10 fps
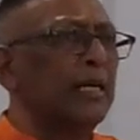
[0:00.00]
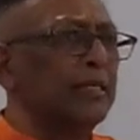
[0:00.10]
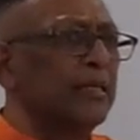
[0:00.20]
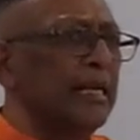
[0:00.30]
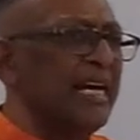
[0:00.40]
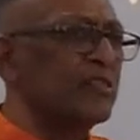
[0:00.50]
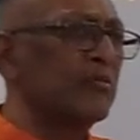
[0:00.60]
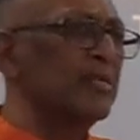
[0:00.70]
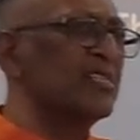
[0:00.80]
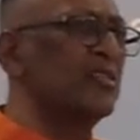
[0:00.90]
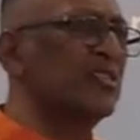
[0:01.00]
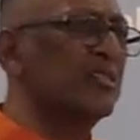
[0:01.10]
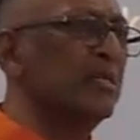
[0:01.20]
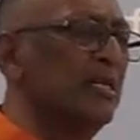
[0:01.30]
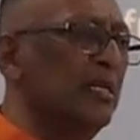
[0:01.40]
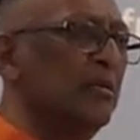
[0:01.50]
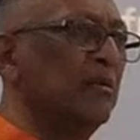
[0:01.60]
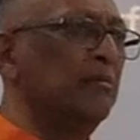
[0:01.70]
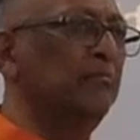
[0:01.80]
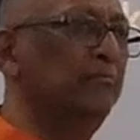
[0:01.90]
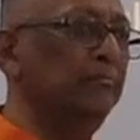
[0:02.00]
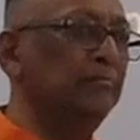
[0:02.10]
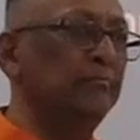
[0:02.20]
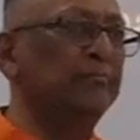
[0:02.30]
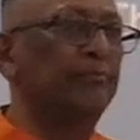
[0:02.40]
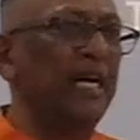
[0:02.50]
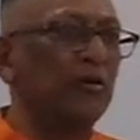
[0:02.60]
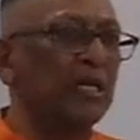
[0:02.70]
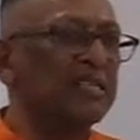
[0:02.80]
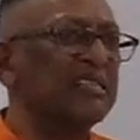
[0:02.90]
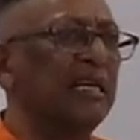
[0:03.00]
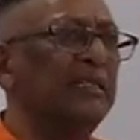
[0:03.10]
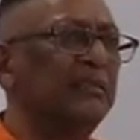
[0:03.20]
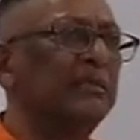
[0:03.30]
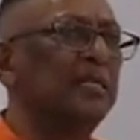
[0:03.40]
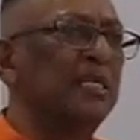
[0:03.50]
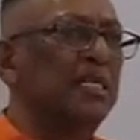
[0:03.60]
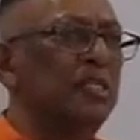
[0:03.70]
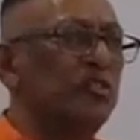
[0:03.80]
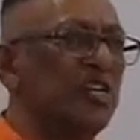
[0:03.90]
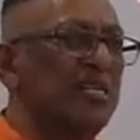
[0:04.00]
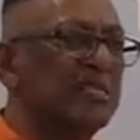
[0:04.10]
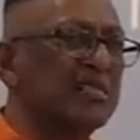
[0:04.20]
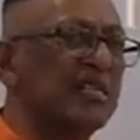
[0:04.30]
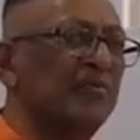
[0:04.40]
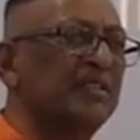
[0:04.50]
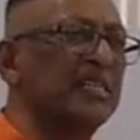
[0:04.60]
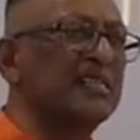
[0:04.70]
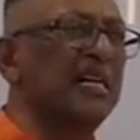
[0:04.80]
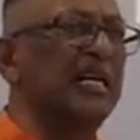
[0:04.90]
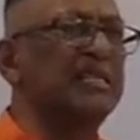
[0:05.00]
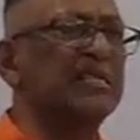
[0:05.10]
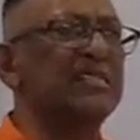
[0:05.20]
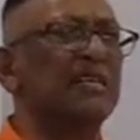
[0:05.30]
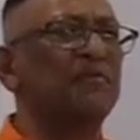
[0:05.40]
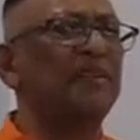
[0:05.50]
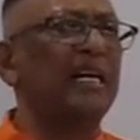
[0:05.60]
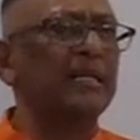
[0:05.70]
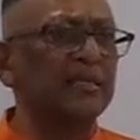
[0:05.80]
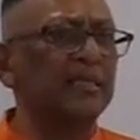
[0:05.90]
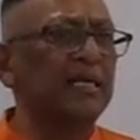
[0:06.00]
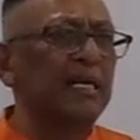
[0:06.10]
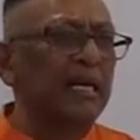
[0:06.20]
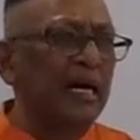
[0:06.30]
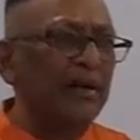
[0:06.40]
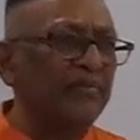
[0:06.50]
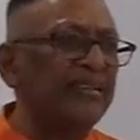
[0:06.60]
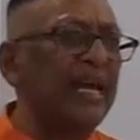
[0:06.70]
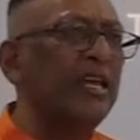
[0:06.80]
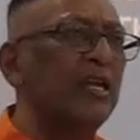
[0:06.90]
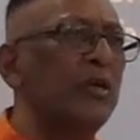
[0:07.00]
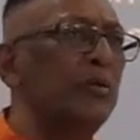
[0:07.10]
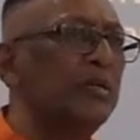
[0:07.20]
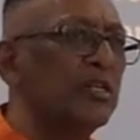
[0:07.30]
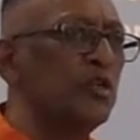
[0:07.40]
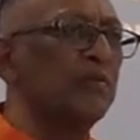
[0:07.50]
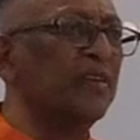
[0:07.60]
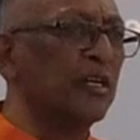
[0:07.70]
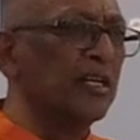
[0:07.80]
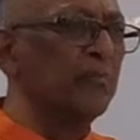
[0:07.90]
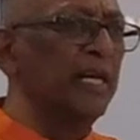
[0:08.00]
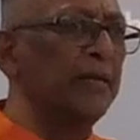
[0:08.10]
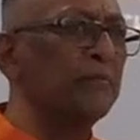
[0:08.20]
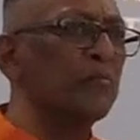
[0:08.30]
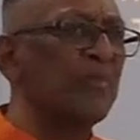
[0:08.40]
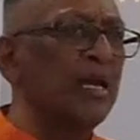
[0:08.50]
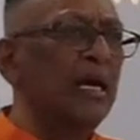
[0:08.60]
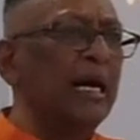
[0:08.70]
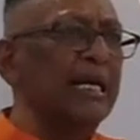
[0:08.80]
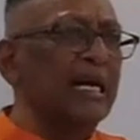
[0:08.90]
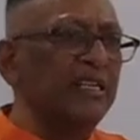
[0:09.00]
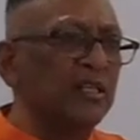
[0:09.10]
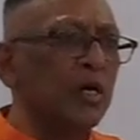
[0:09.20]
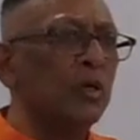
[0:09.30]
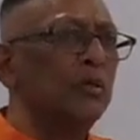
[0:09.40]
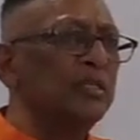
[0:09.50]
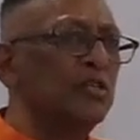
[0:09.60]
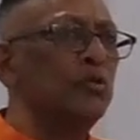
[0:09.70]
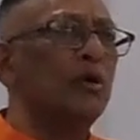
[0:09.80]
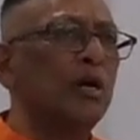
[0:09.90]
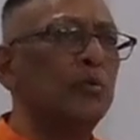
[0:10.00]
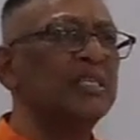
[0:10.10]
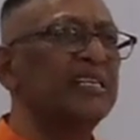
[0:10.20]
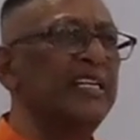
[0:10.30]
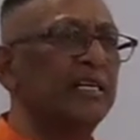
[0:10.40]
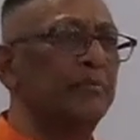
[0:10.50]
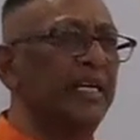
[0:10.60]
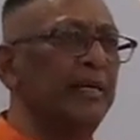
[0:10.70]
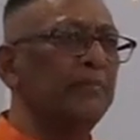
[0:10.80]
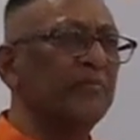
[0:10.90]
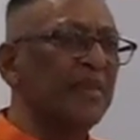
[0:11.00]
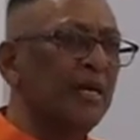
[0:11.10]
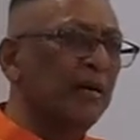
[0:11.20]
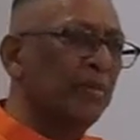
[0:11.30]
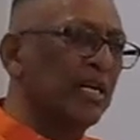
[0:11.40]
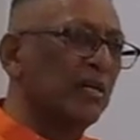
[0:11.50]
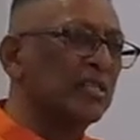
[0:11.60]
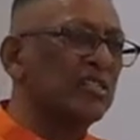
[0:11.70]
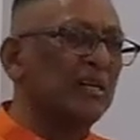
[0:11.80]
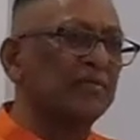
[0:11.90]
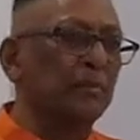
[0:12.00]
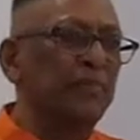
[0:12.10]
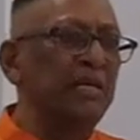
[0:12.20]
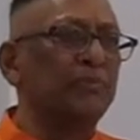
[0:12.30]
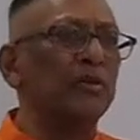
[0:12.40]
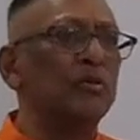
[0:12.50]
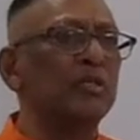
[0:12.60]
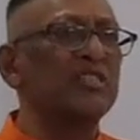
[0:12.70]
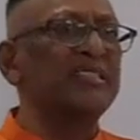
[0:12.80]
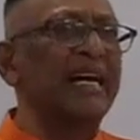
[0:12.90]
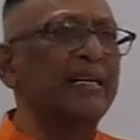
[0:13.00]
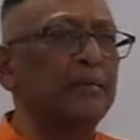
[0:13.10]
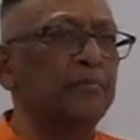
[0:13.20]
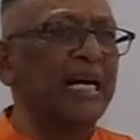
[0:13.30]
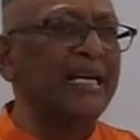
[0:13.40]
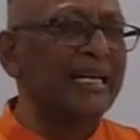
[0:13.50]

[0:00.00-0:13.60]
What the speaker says: At Lazarus's burial site, Jesus lifted his eyes and said, Father, I thank you that you have heard me, and I know that you always hear me, because of the people who are standing by,